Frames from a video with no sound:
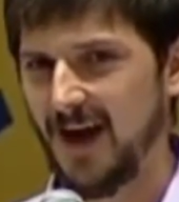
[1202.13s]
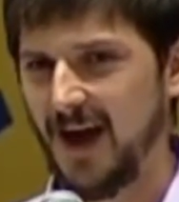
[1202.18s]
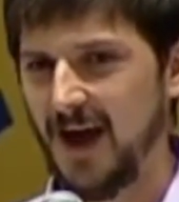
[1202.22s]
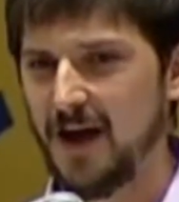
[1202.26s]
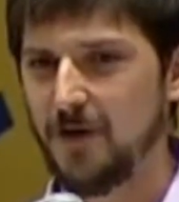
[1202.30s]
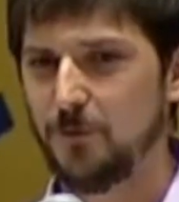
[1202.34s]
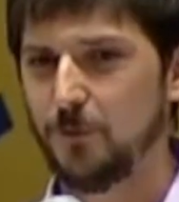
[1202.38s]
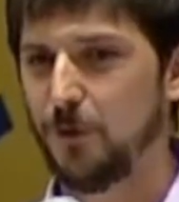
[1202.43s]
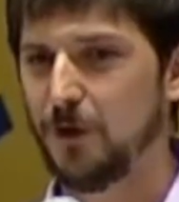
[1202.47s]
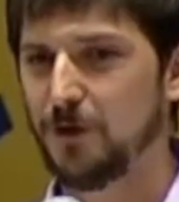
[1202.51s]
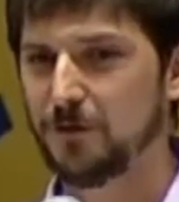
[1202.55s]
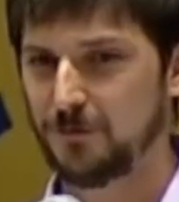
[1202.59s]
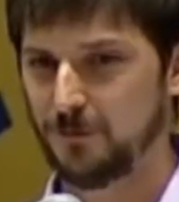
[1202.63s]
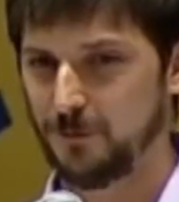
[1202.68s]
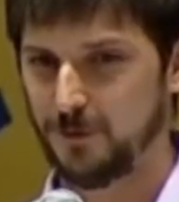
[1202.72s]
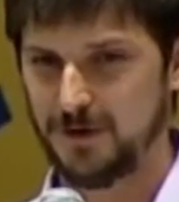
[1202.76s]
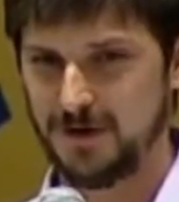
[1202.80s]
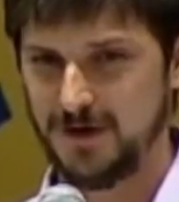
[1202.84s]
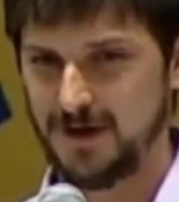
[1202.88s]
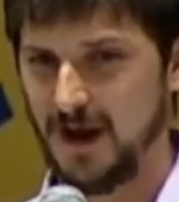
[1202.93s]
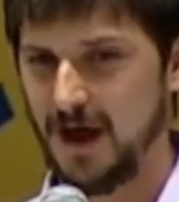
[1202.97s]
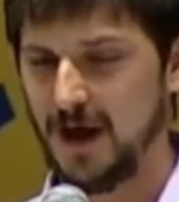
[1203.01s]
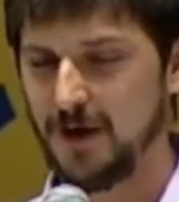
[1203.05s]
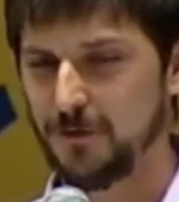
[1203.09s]
I was
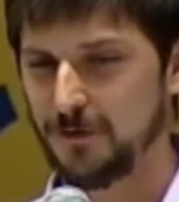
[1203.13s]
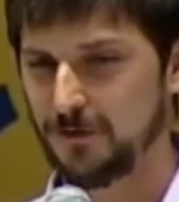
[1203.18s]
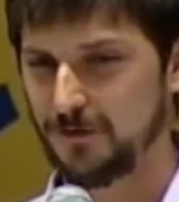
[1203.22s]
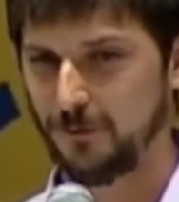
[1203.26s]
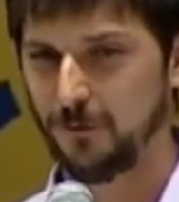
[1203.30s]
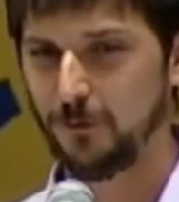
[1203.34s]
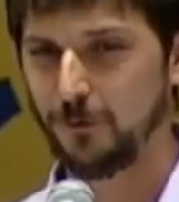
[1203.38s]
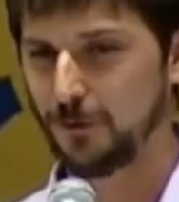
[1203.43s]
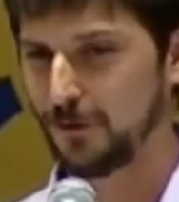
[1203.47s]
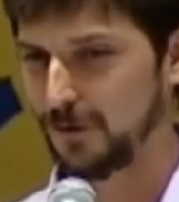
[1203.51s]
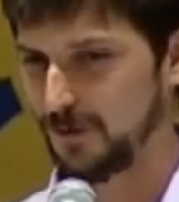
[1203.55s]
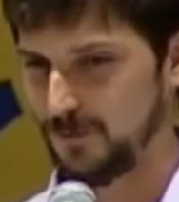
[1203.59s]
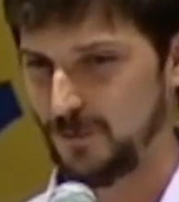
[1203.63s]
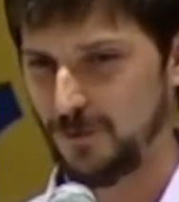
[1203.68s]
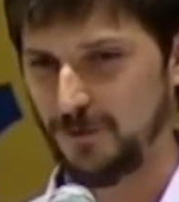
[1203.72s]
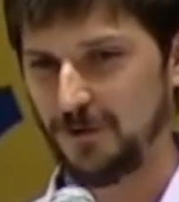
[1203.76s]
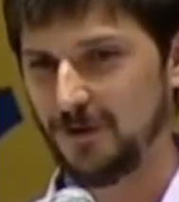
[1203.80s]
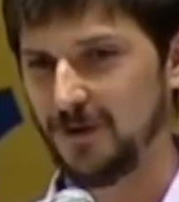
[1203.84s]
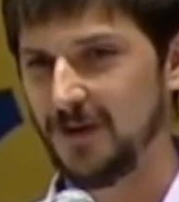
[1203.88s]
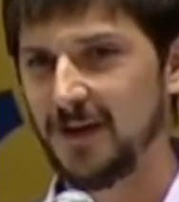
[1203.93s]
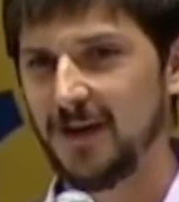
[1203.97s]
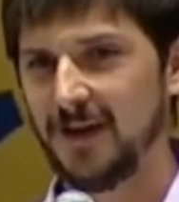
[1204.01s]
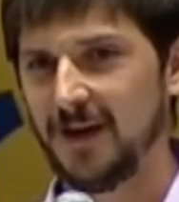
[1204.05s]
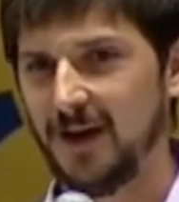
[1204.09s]
one, and I was
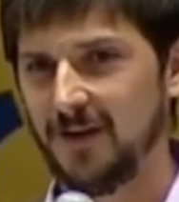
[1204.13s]
horrible.